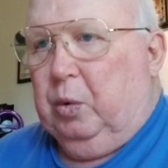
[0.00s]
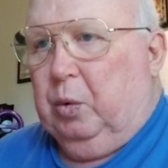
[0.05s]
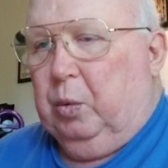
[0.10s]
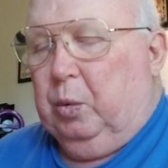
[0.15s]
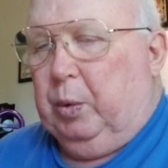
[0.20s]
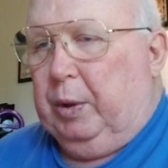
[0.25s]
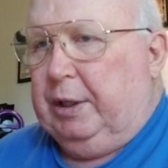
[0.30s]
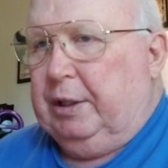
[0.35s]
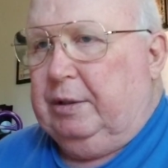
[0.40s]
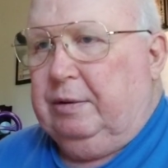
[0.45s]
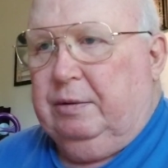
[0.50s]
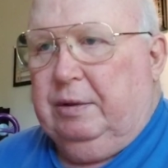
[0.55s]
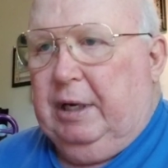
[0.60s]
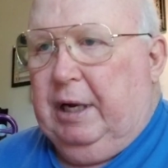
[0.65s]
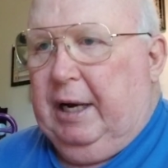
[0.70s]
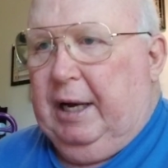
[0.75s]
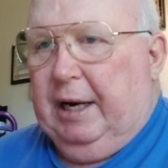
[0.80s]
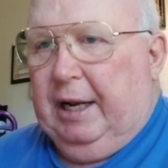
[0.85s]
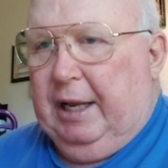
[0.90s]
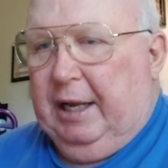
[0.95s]
We do
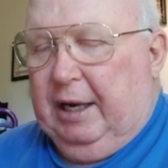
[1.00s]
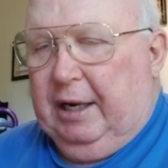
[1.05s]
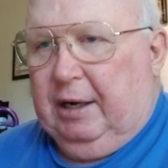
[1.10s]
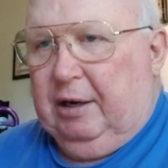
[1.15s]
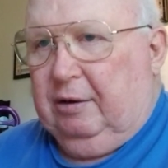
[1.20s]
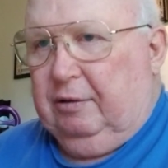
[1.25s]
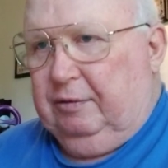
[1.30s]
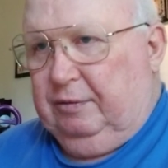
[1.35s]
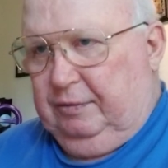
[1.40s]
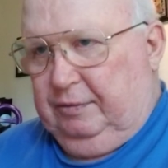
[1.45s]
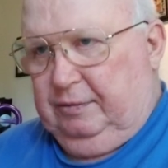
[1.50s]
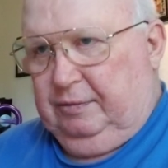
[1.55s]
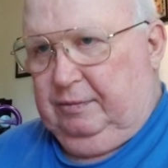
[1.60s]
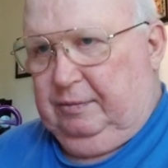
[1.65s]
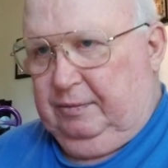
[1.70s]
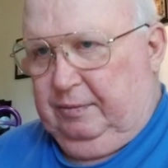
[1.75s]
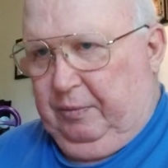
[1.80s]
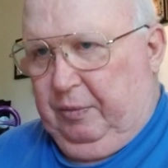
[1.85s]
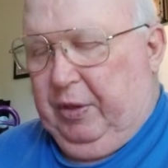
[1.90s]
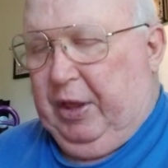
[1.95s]
not have
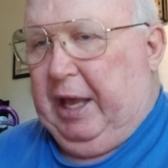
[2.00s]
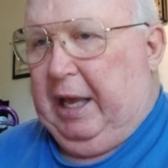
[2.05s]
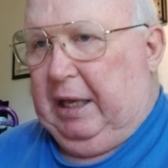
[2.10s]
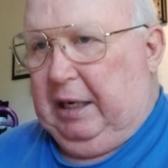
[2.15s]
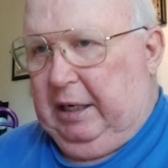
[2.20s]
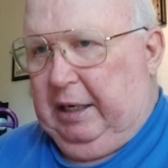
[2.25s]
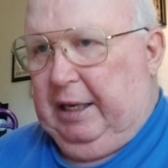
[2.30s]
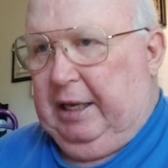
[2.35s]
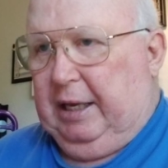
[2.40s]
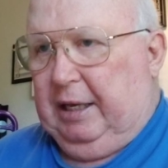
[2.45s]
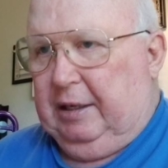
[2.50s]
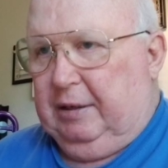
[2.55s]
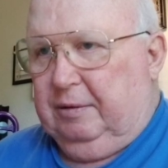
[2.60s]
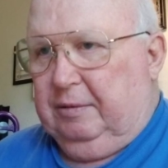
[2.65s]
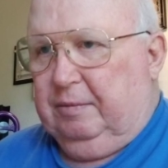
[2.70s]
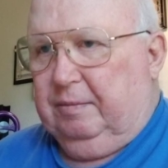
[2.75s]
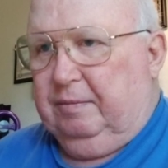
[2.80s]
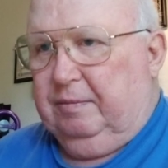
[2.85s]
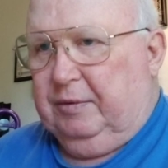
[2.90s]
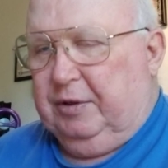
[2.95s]
that land.
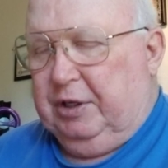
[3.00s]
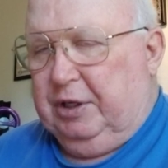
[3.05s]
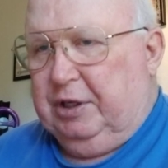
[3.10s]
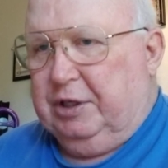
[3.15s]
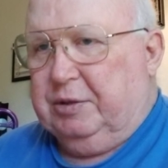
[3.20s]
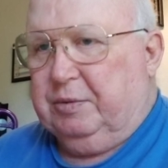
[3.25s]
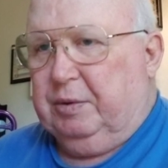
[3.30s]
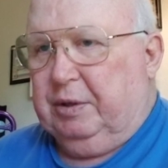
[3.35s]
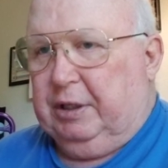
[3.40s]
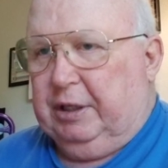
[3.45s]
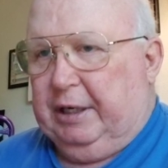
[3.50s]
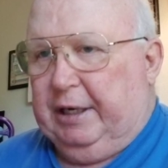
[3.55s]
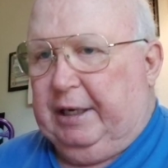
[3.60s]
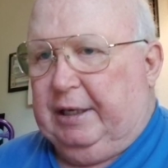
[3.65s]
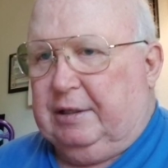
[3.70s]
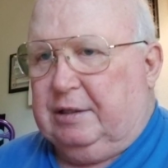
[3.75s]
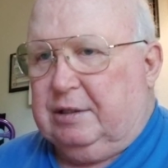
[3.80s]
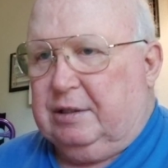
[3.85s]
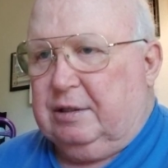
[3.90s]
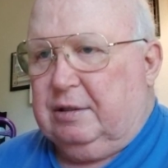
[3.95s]
The
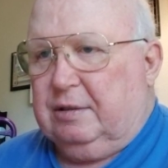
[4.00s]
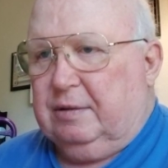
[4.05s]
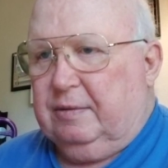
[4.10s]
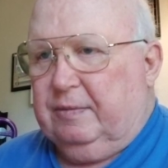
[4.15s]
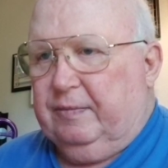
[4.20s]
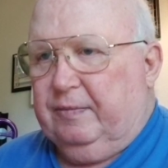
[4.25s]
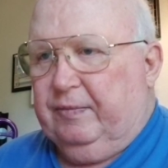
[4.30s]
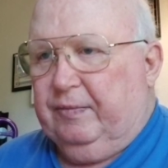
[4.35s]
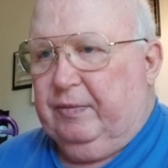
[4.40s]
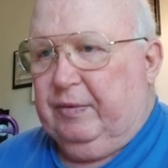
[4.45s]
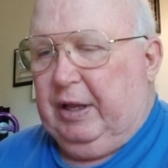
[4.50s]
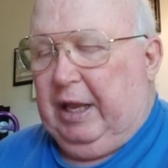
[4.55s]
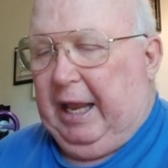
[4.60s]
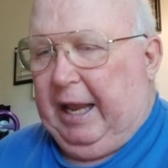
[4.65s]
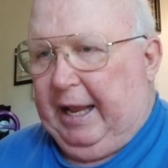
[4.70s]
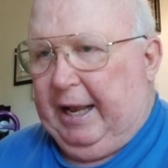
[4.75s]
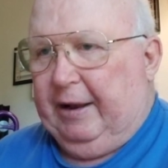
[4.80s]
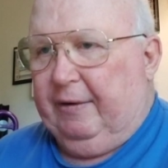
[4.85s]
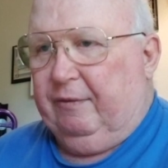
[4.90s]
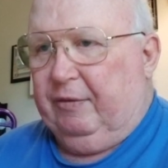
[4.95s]
Israelites
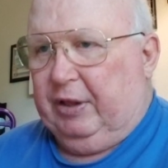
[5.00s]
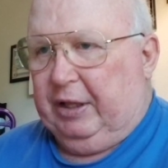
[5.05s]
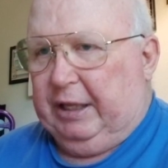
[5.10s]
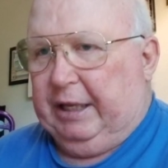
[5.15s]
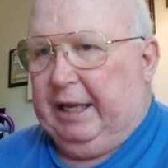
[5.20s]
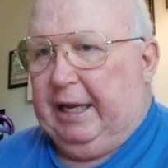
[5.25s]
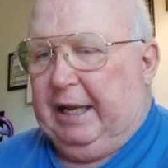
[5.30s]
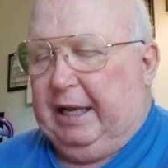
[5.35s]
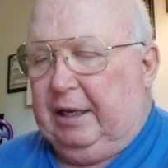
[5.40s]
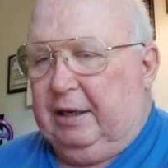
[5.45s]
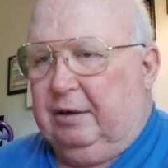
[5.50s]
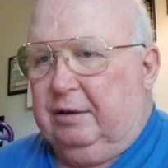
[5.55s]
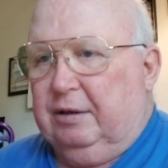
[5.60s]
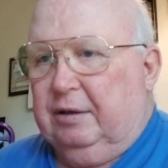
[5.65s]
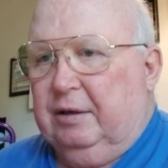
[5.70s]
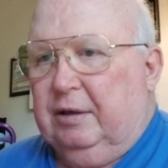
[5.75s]
have the land.